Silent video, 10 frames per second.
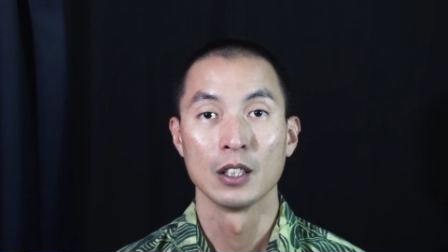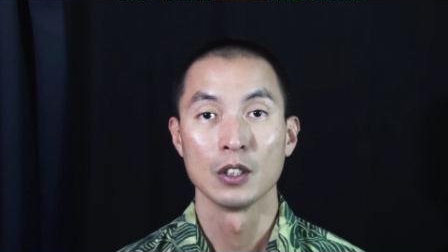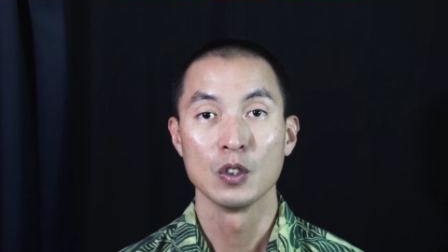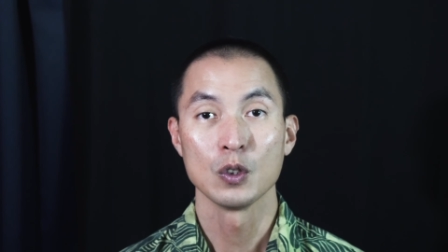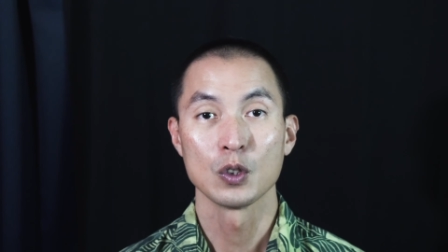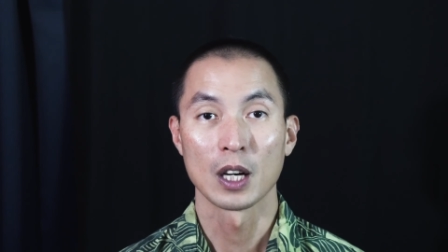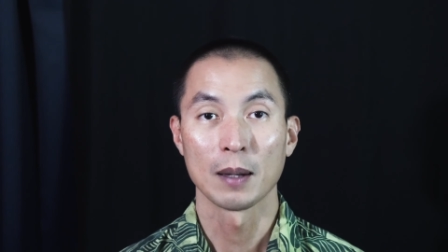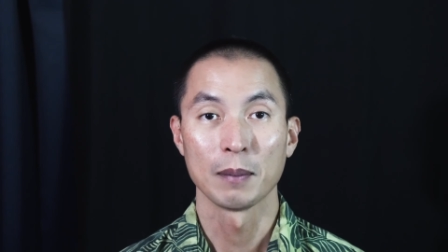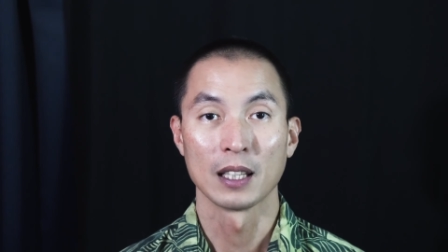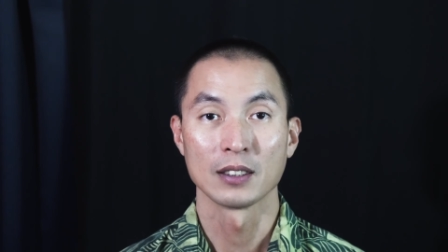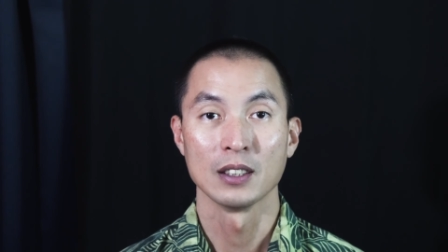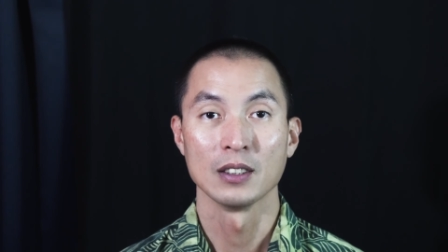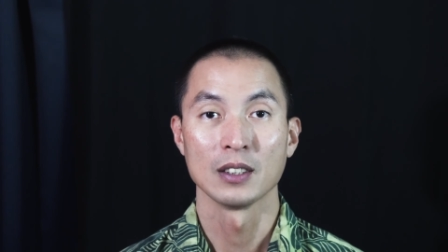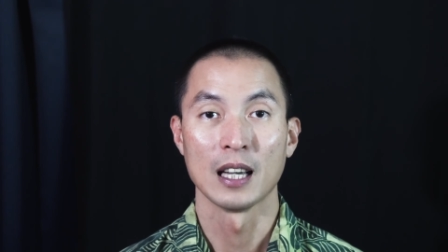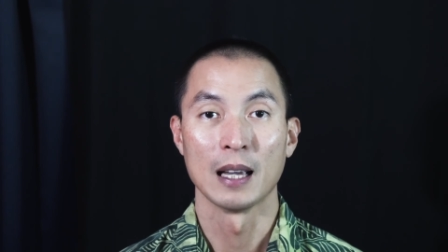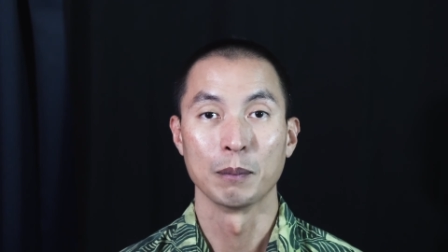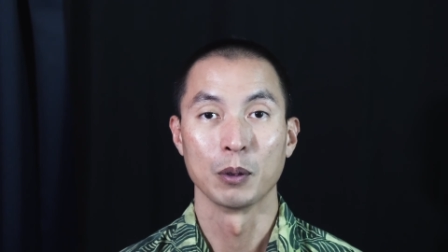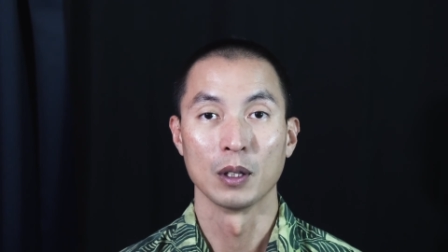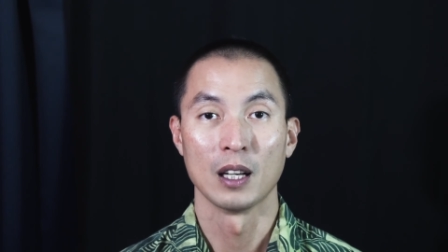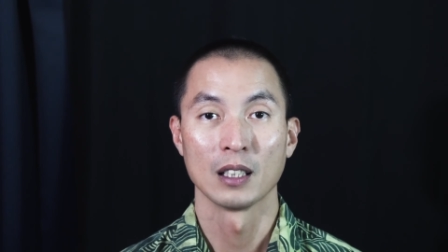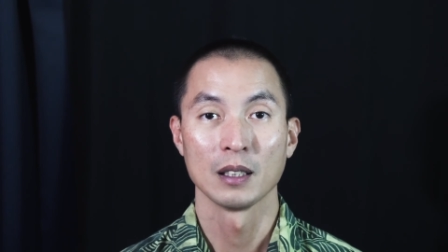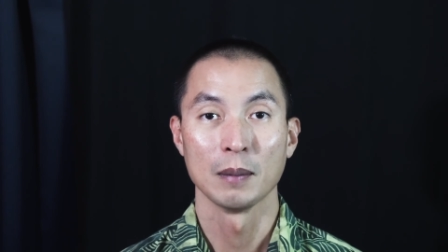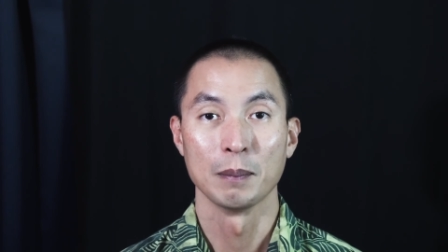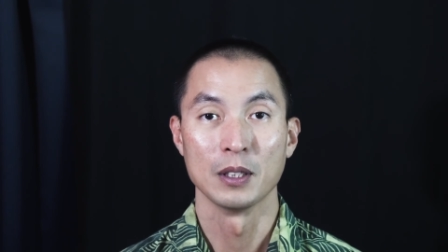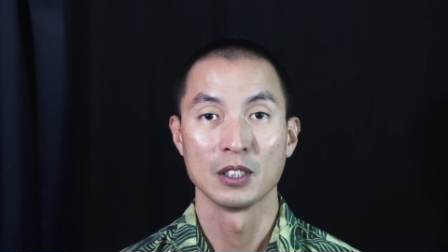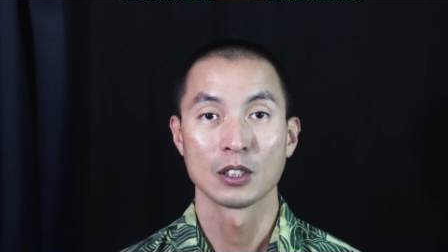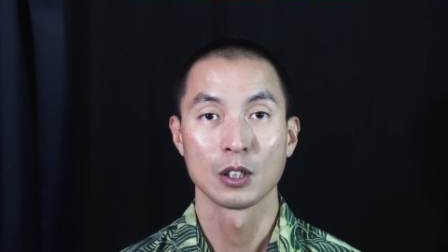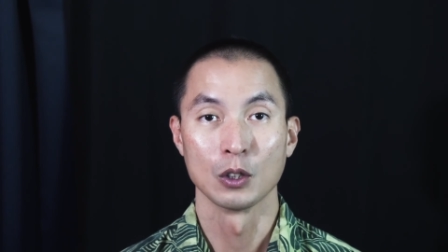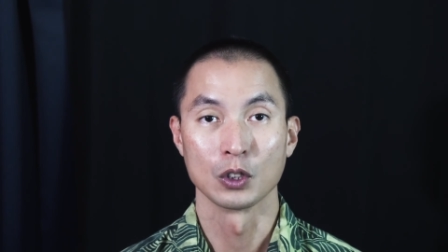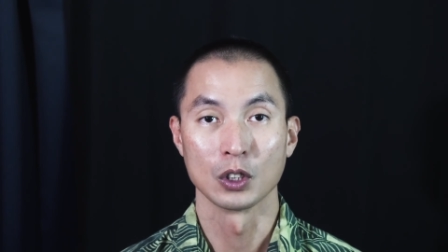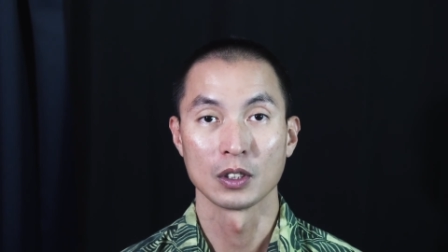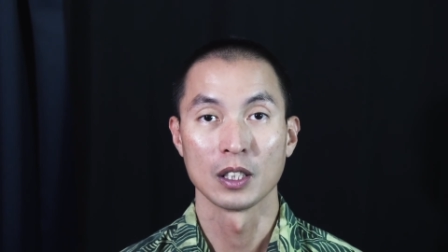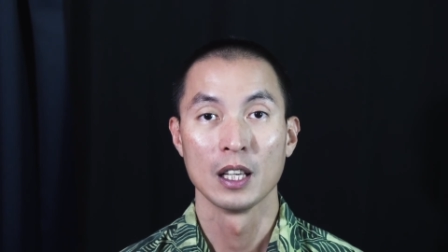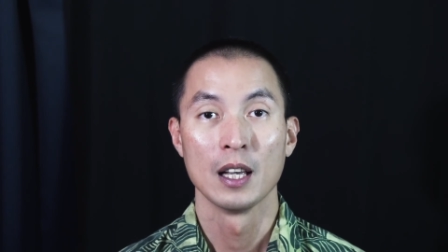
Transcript: Due to job losses and prolonged business closures,